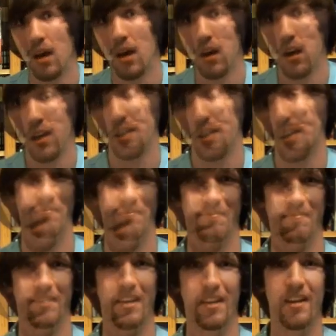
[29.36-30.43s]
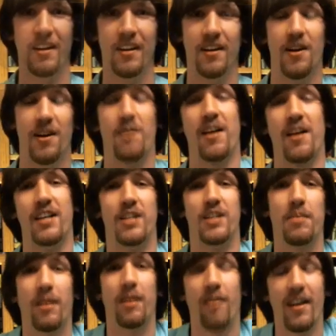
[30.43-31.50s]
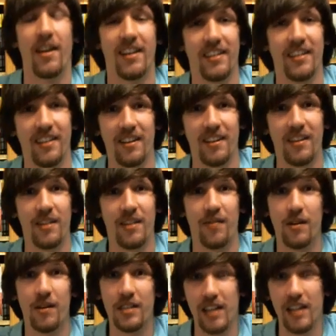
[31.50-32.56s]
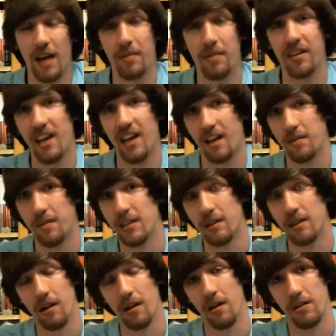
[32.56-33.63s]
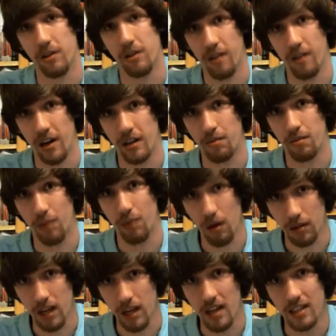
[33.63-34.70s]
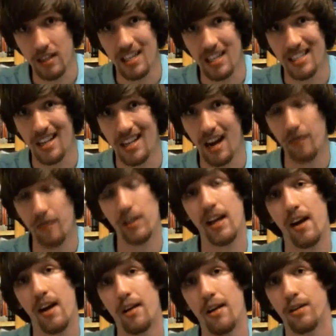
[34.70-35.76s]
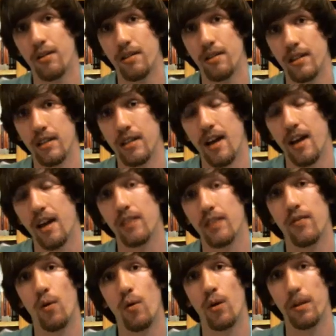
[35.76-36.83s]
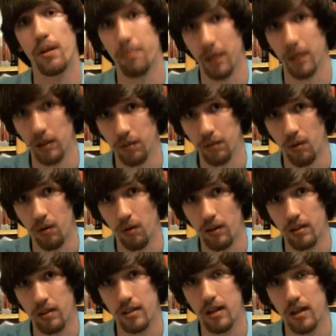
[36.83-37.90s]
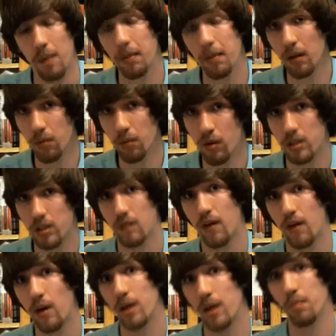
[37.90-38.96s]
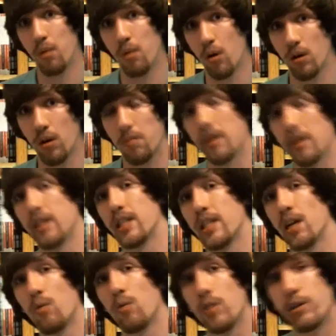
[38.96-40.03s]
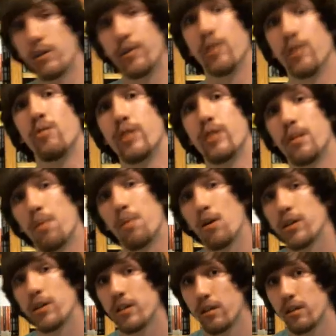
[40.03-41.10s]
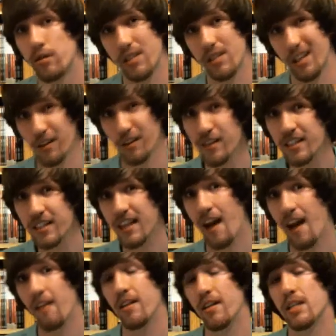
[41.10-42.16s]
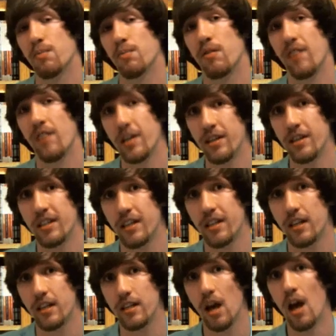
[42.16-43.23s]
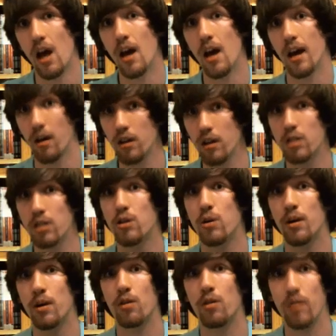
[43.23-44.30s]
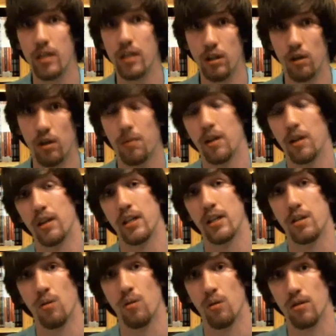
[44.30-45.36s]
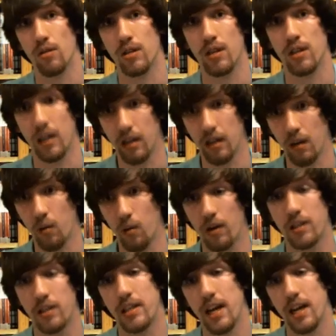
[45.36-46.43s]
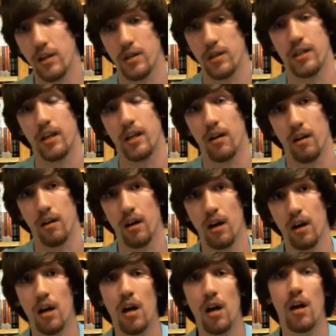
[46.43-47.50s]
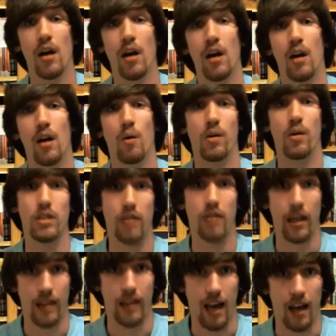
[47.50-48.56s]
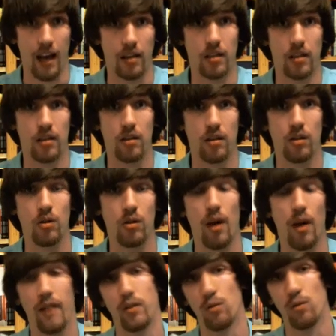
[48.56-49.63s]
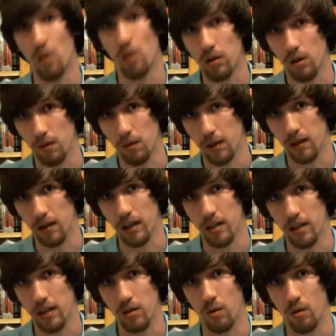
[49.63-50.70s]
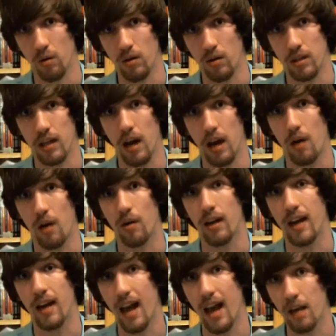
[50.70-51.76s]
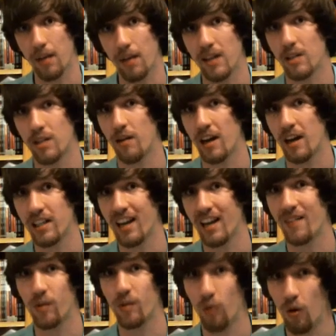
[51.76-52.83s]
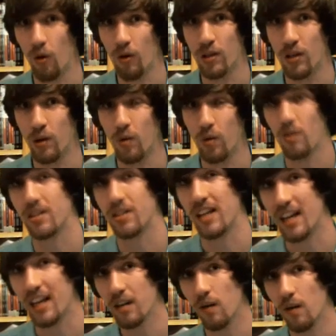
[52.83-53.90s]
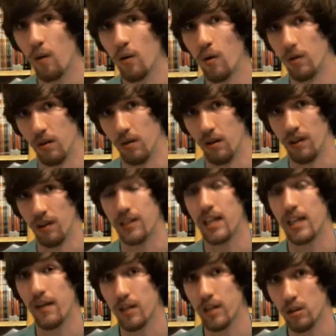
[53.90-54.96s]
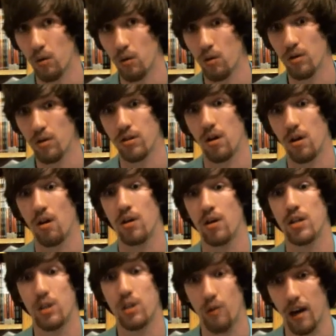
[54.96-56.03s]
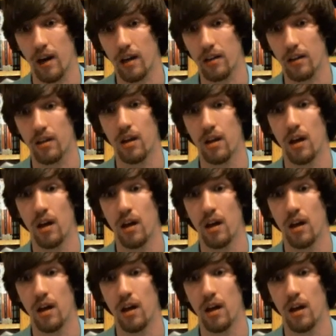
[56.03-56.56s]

in the download section. Okay, jumping right in. The first step in the Hackmaster character creation process is that every character is assigned 40 build points. Now, build points are very important because they're what you use to purchase your skills, talents, proficiencies, and also to increase your ability scores at one of the stages here. Once you get that, you have to roll your ability scores. Now, in Hackmaster, you actually have to roll the scores in order, and the 7 scores are Strength,